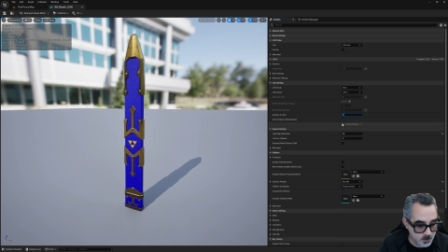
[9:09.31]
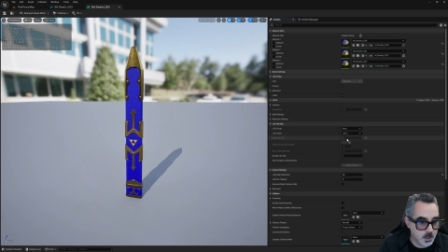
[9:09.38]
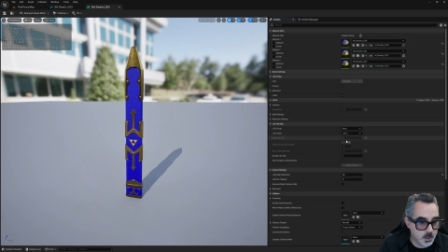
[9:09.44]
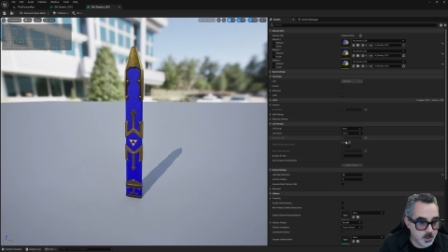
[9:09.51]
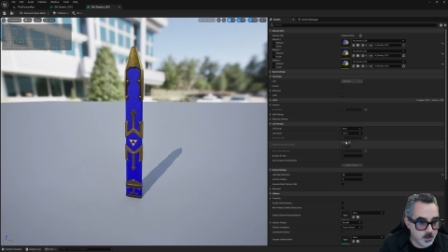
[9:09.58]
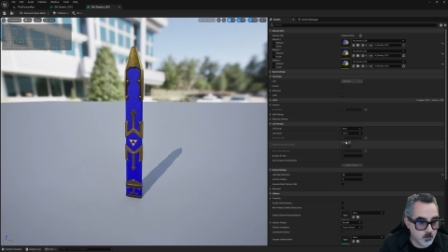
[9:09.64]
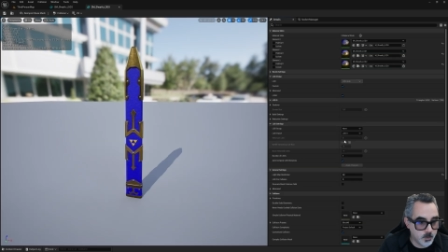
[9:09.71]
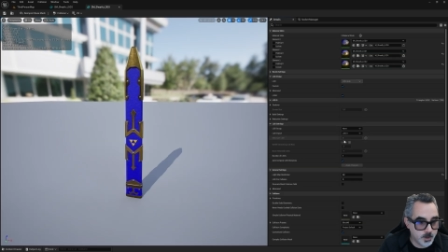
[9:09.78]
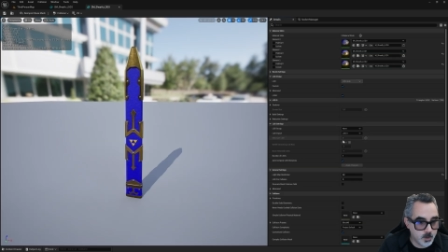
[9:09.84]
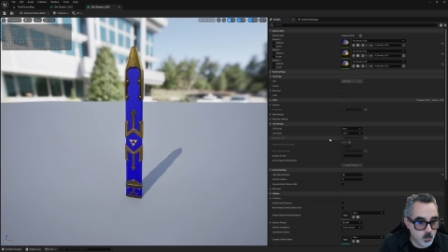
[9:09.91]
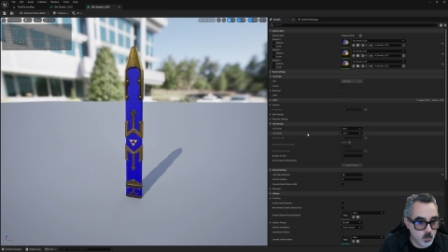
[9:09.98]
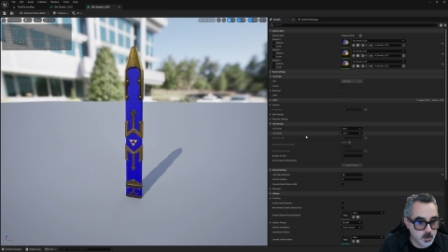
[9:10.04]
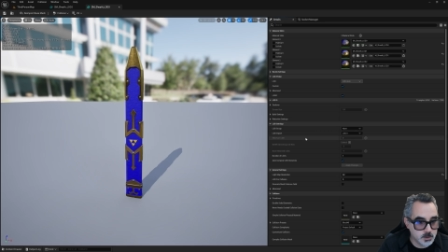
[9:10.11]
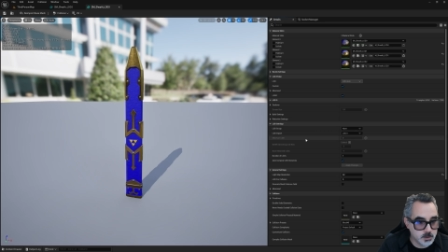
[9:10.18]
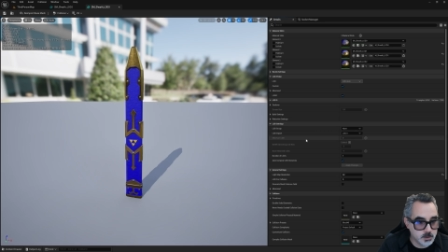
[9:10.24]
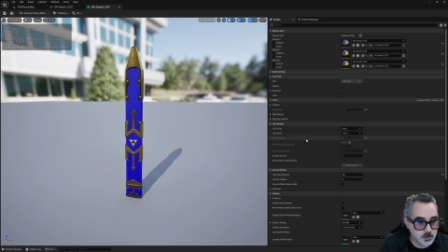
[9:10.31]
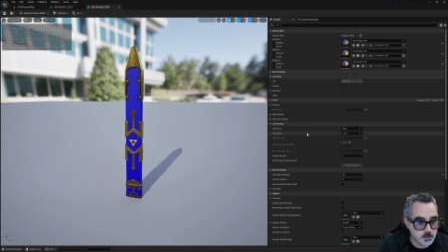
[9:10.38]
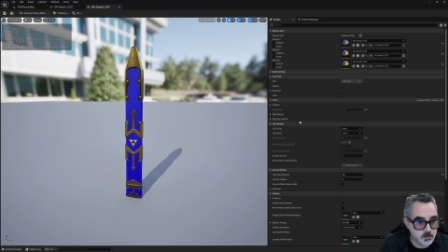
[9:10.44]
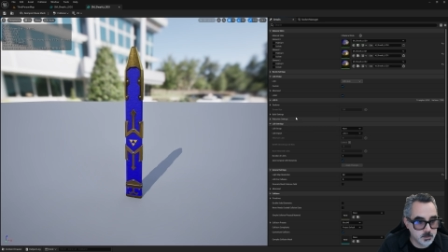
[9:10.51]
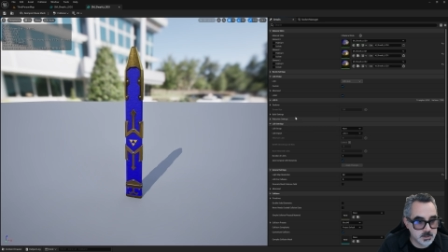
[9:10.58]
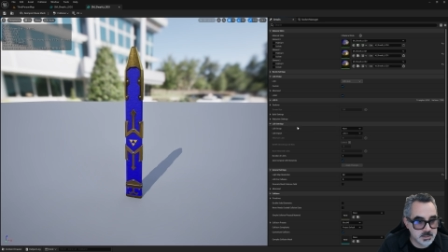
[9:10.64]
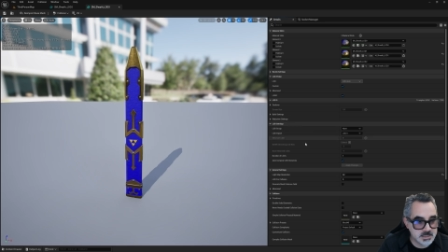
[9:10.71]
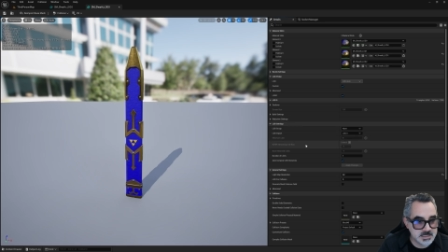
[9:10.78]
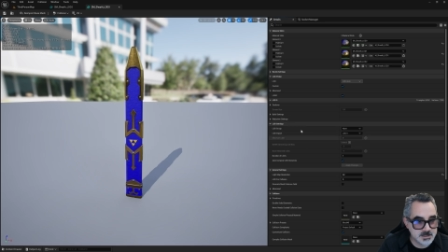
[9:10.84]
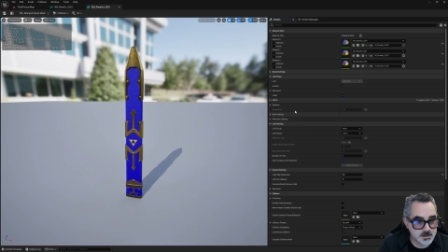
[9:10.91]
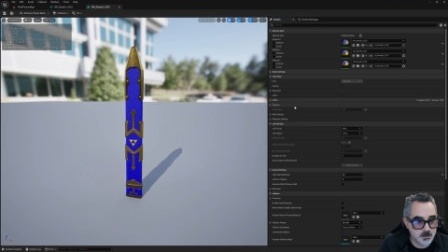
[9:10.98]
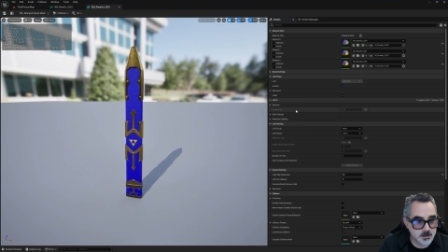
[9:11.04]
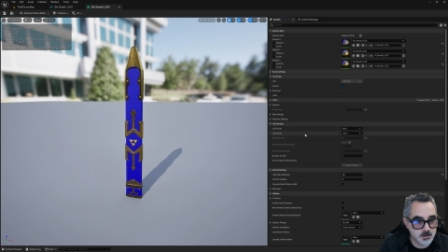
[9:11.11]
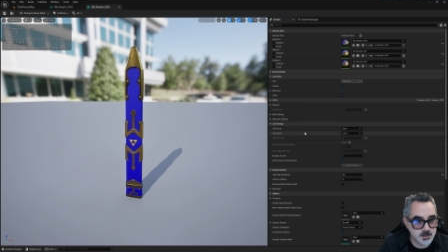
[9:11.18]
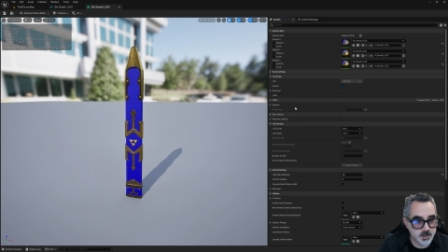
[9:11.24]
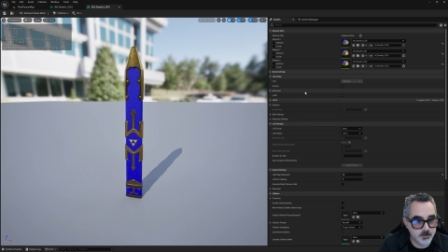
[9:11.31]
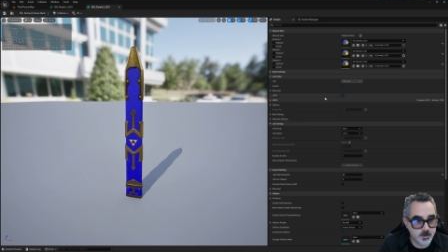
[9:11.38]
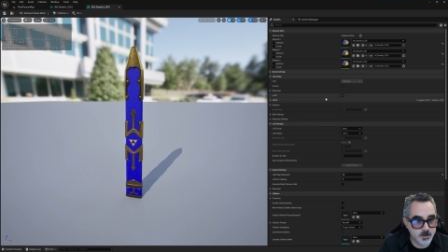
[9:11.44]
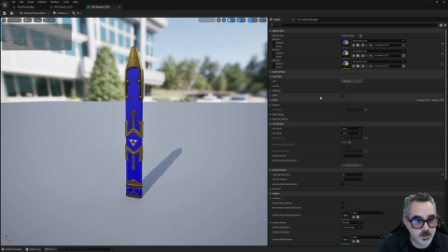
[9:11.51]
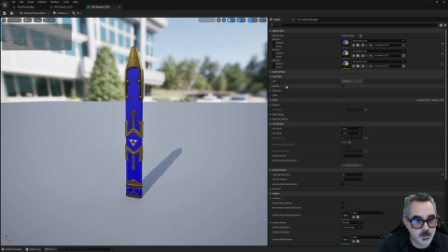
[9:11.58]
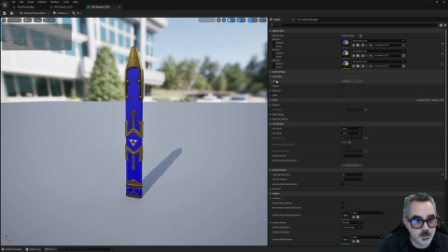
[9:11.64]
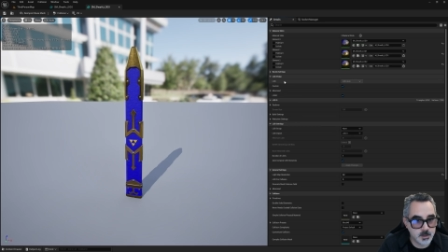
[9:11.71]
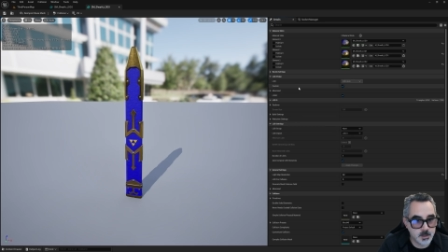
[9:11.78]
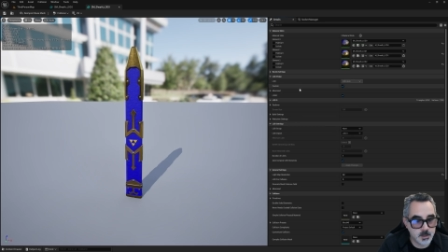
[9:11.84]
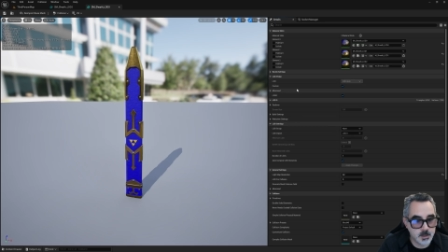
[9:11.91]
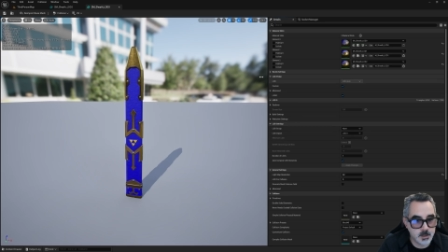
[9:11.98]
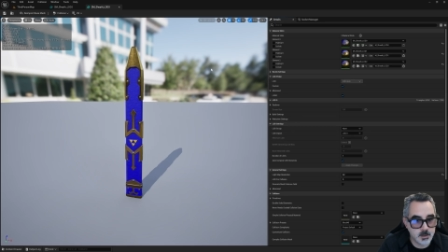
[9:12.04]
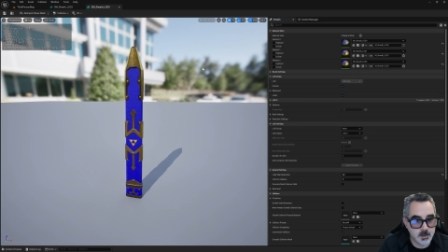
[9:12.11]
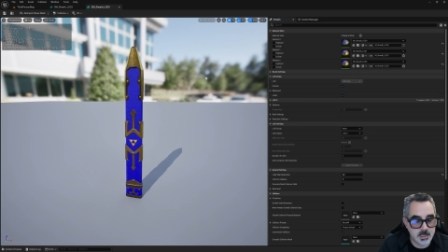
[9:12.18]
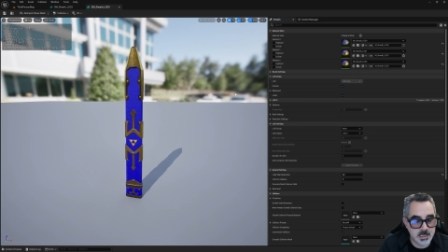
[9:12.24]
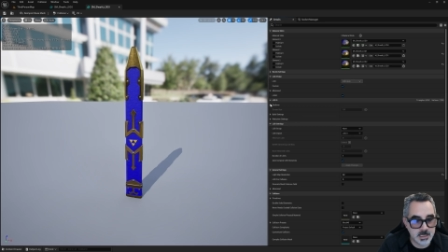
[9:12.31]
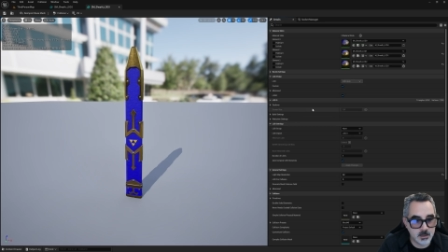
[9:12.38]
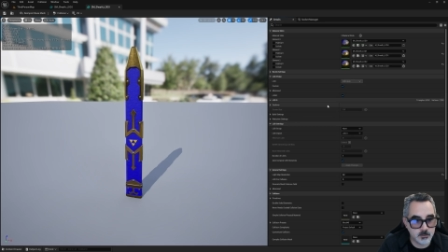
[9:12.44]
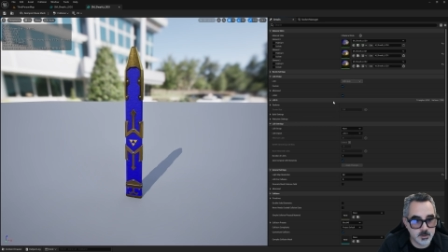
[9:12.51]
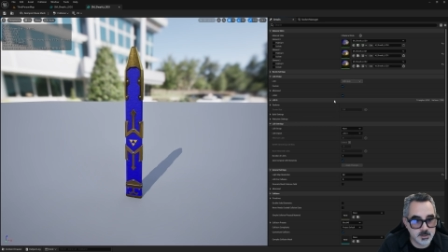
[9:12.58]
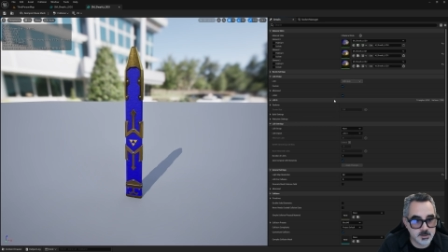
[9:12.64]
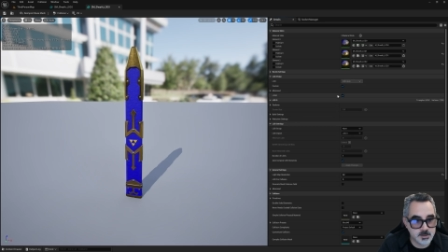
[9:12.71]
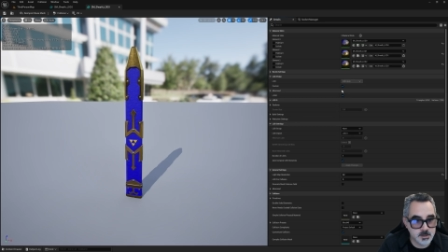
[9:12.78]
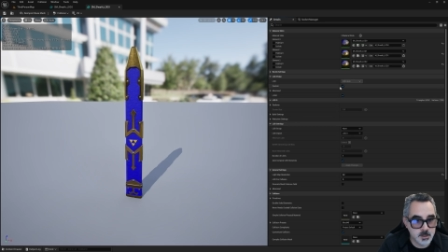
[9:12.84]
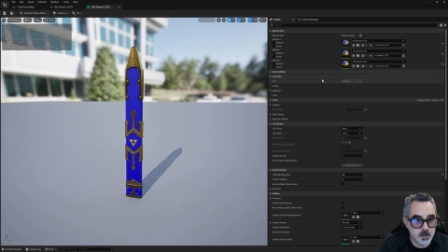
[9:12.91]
And what I want to do is start generating the LODs.